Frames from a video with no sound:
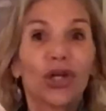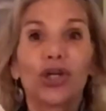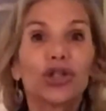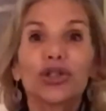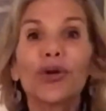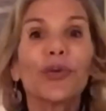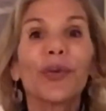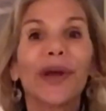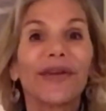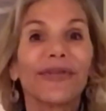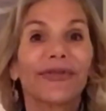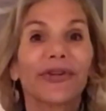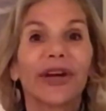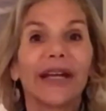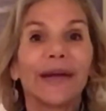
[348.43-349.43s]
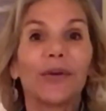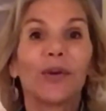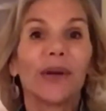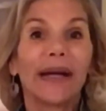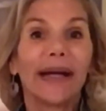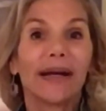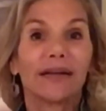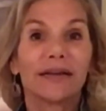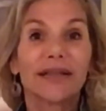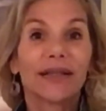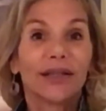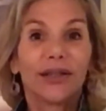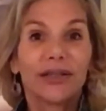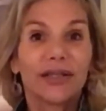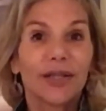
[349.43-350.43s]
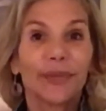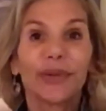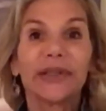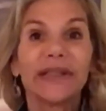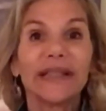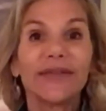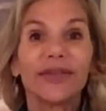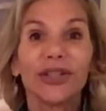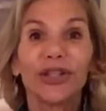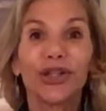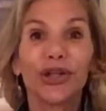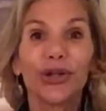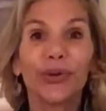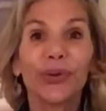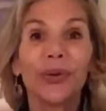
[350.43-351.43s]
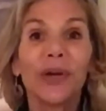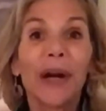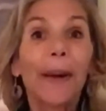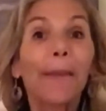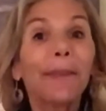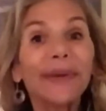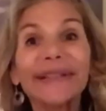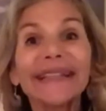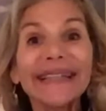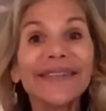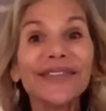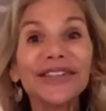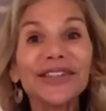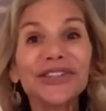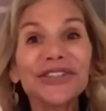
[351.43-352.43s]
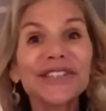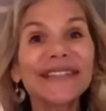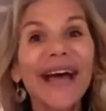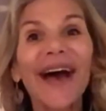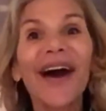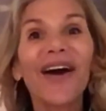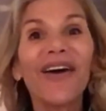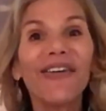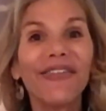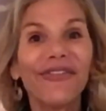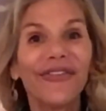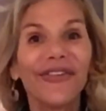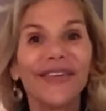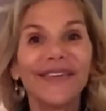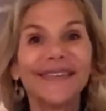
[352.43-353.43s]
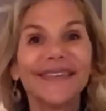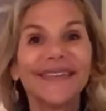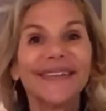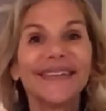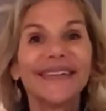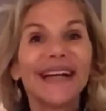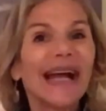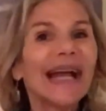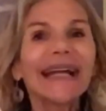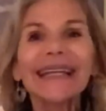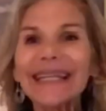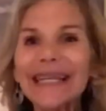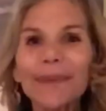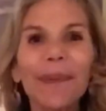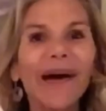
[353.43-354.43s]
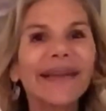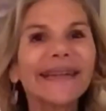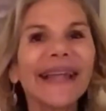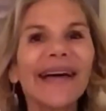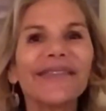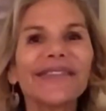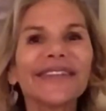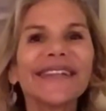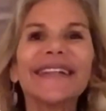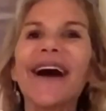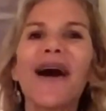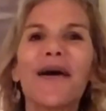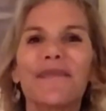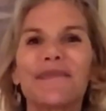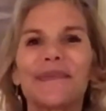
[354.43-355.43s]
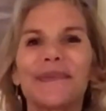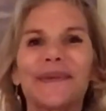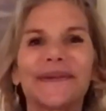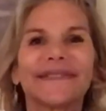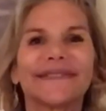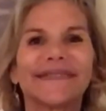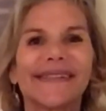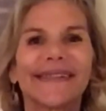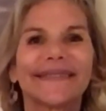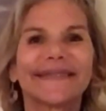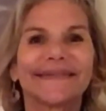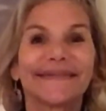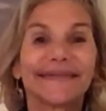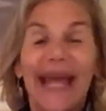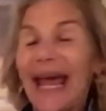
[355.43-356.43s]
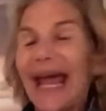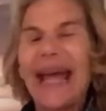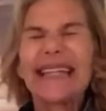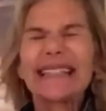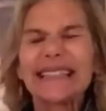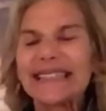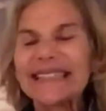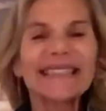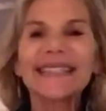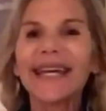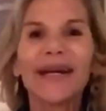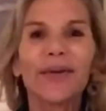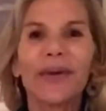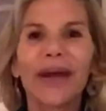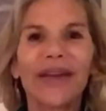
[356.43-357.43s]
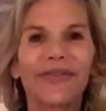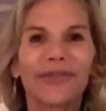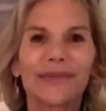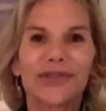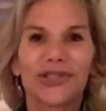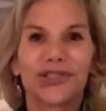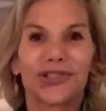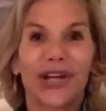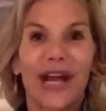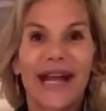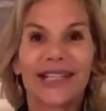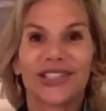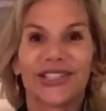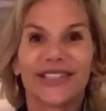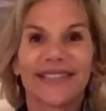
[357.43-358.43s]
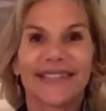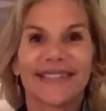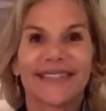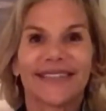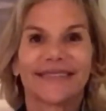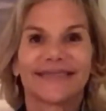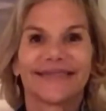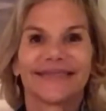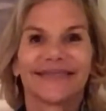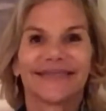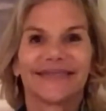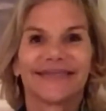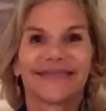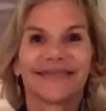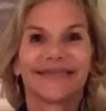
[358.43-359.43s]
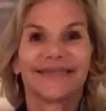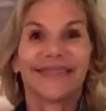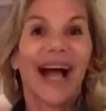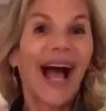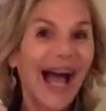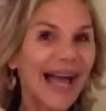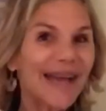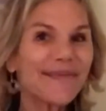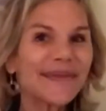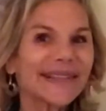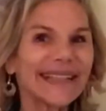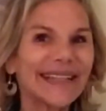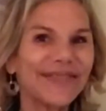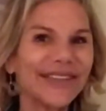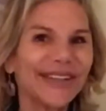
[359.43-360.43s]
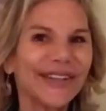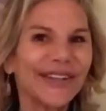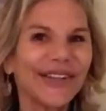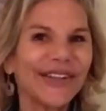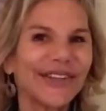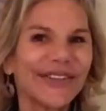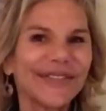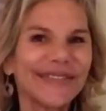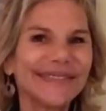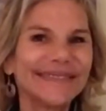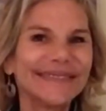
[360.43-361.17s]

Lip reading: Don't wait for anyone else to believe in you. Believe in yourself. Keep on leveling up and stay away from distractions. I believe in you.